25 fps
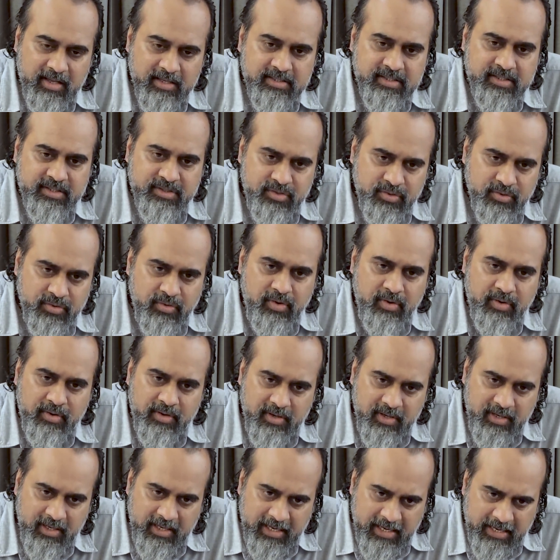is to
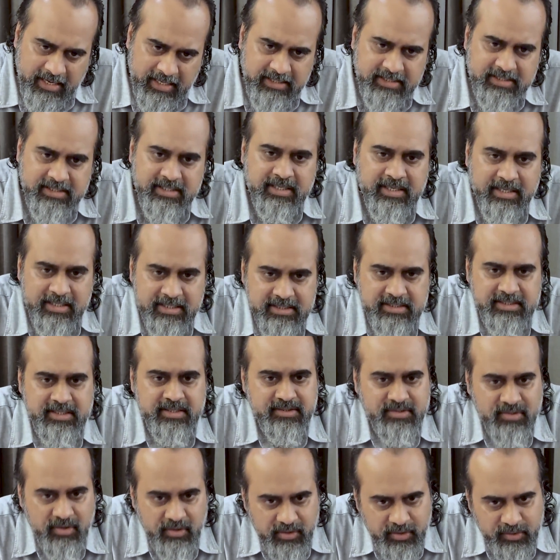reach his
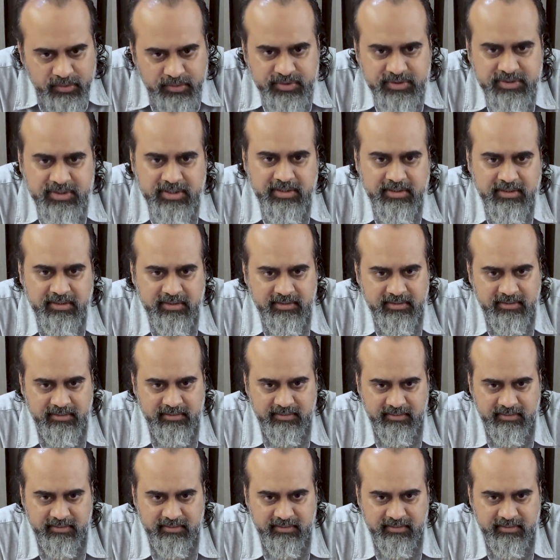dissolution.